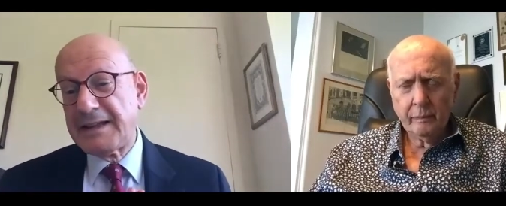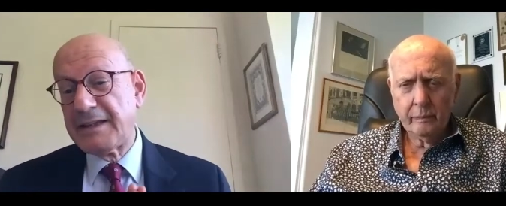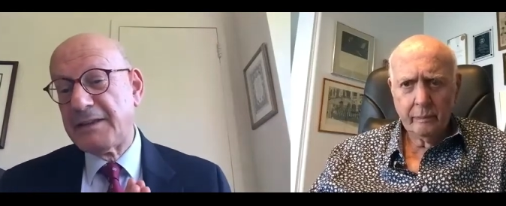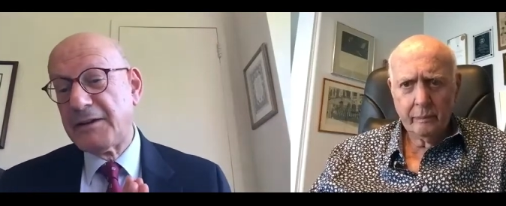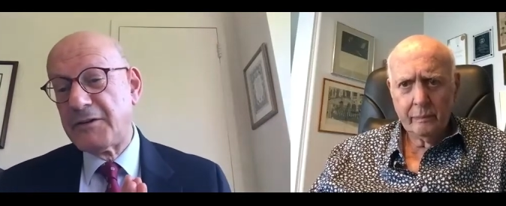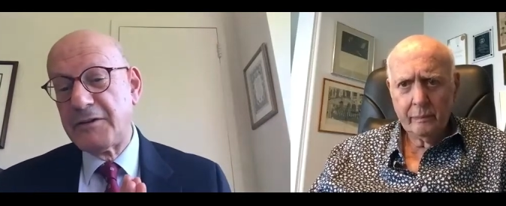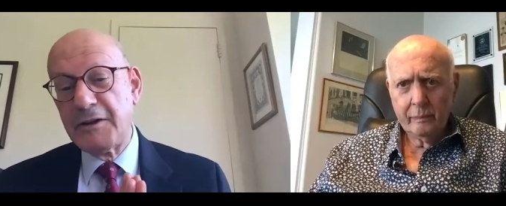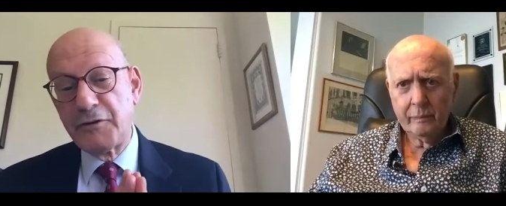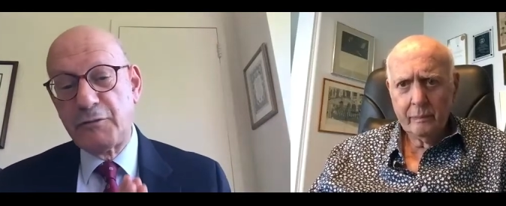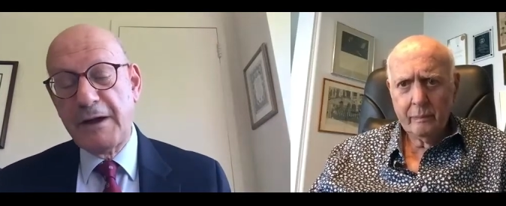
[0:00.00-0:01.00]
Speaker 1: the
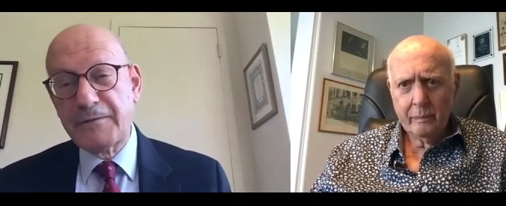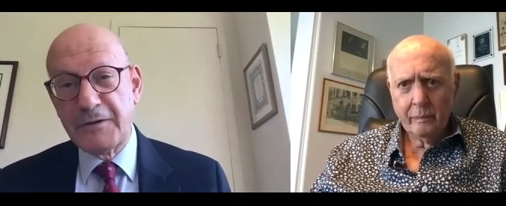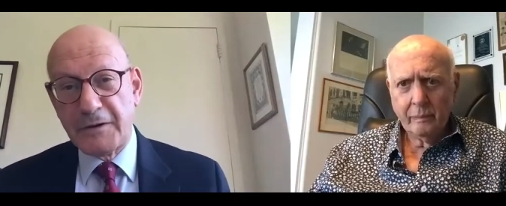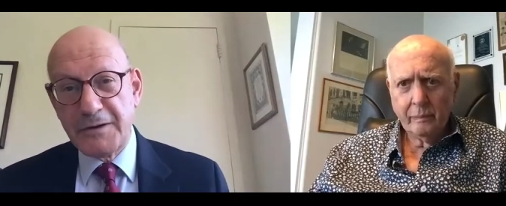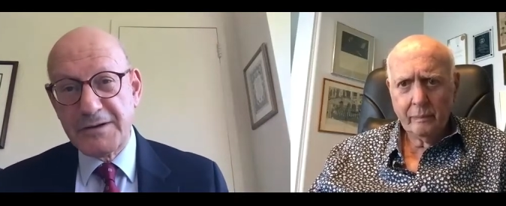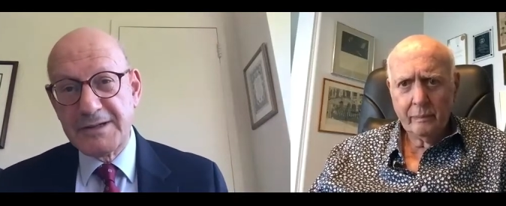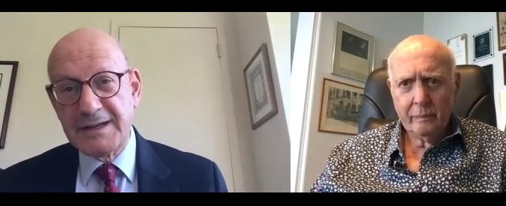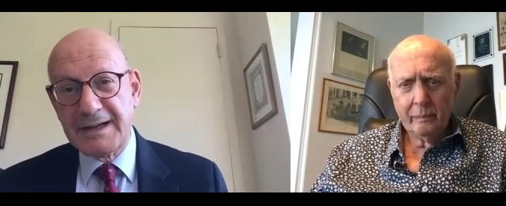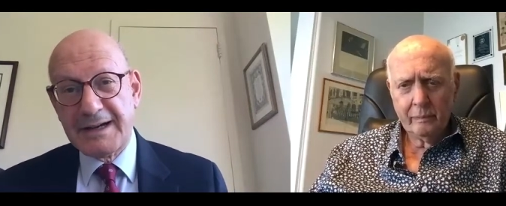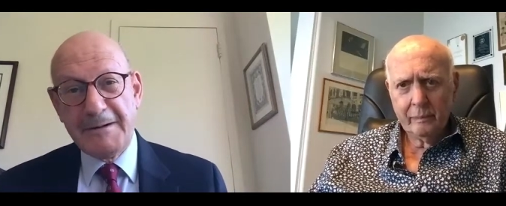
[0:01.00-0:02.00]
the Drifters,
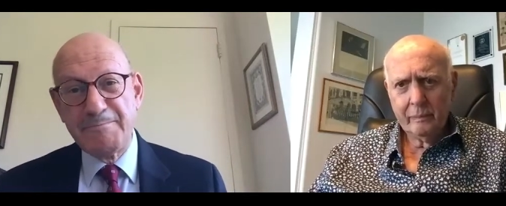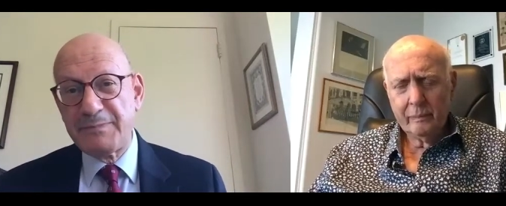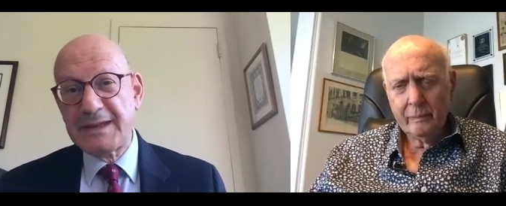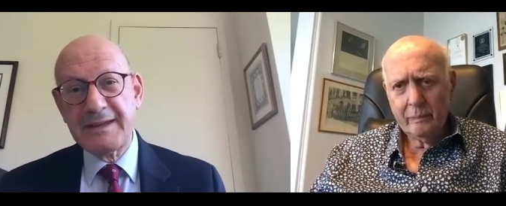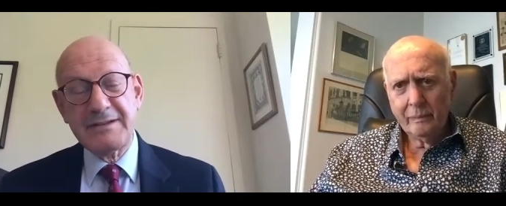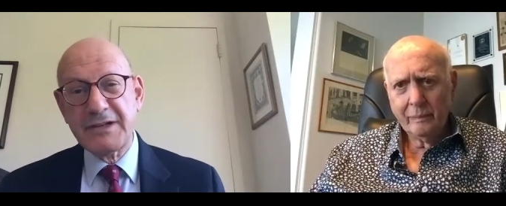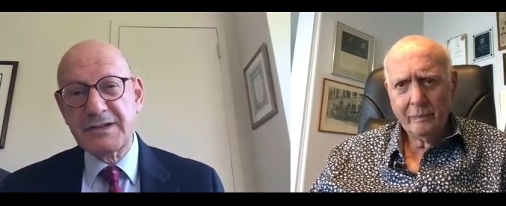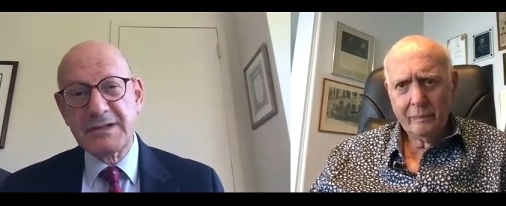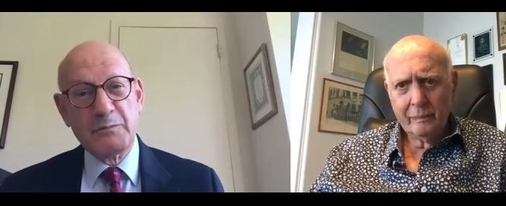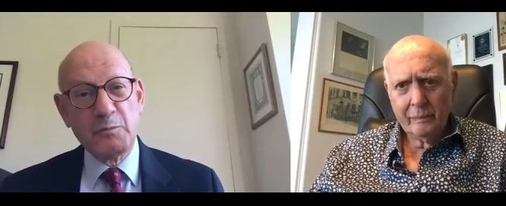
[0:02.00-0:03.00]
um,
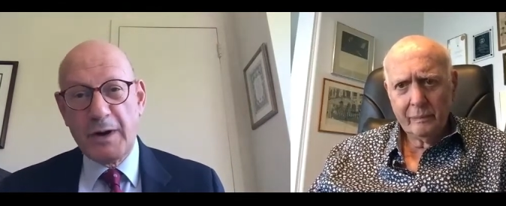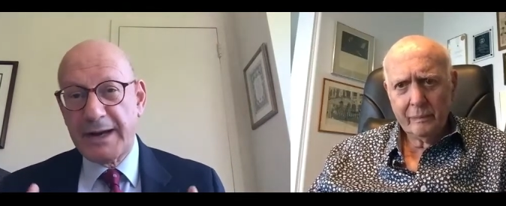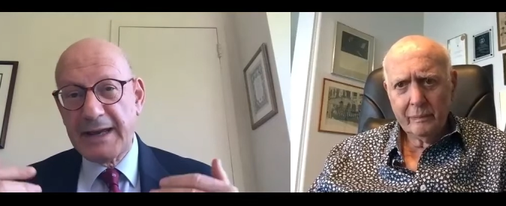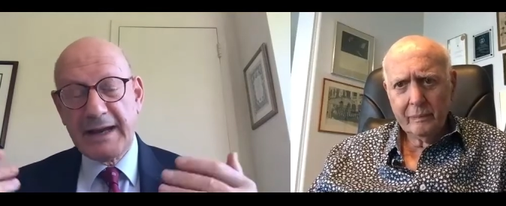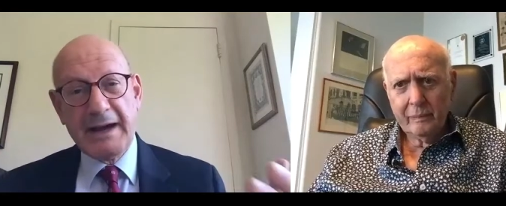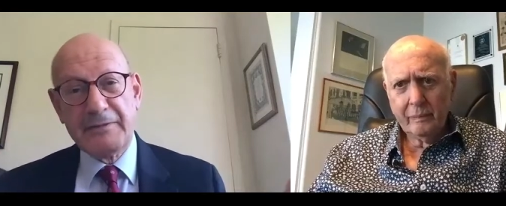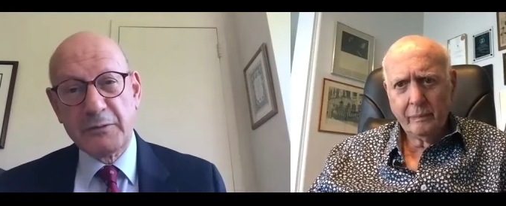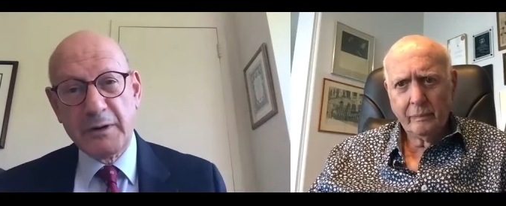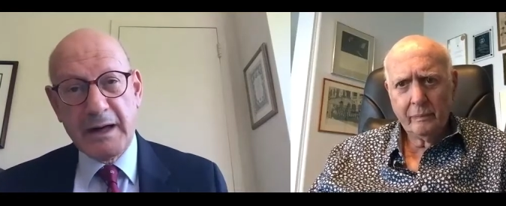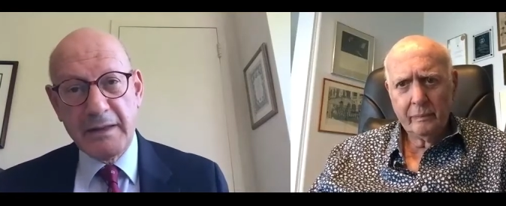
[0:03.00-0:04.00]
just one hit
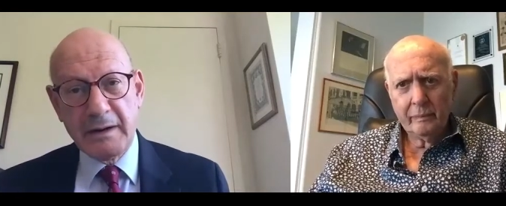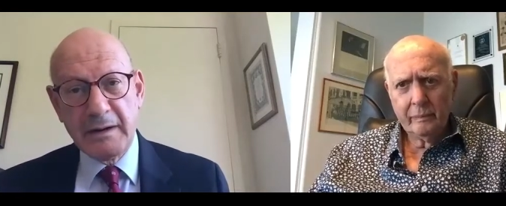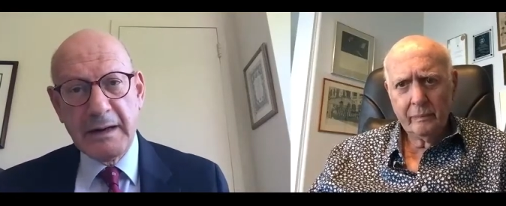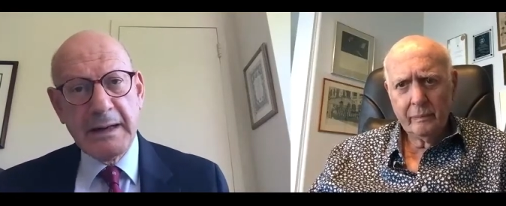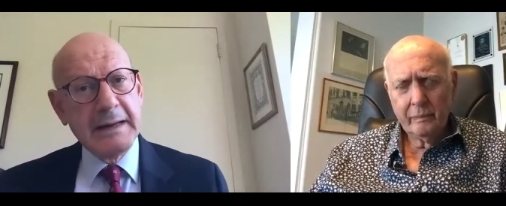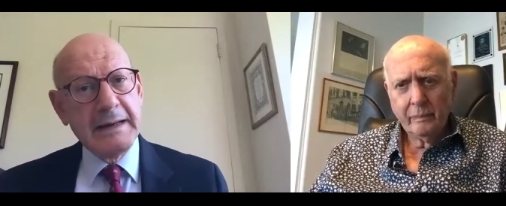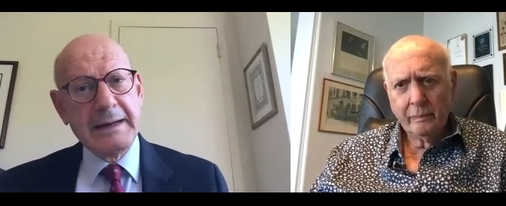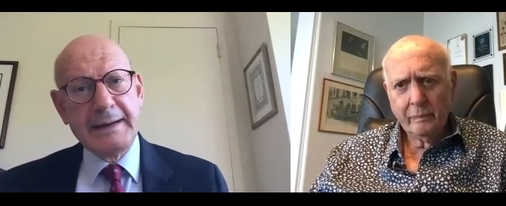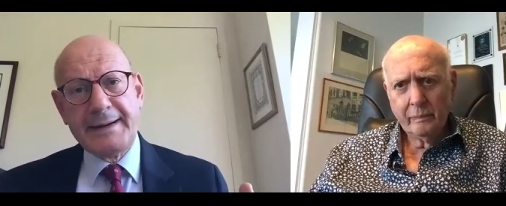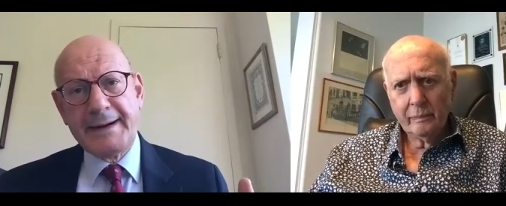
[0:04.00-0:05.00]
after another.
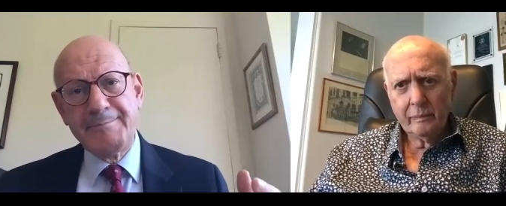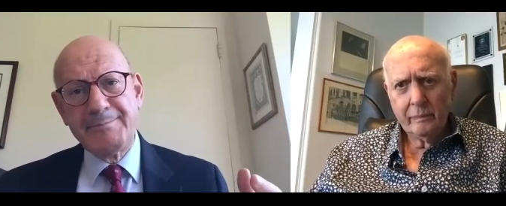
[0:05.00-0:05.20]
Uh,